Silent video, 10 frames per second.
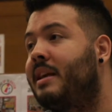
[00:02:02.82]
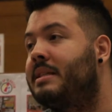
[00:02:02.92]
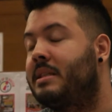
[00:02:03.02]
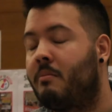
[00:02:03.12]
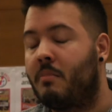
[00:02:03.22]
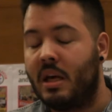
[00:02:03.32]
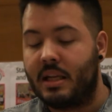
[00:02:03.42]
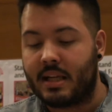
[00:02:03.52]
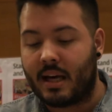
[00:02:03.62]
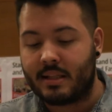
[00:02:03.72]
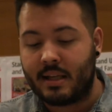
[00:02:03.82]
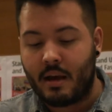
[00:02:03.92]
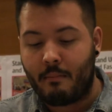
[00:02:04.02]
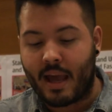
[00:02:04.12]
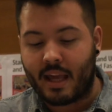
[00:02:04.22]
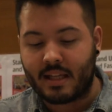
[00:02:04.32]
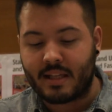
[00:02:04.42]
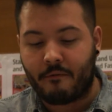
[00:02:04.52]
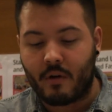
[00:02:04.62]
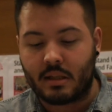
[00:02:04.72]
racism does make a
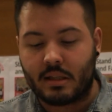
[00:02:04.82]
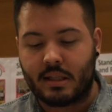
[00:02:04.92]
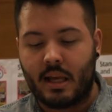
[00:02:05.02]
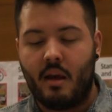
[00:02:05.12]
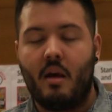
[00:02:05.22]
difference.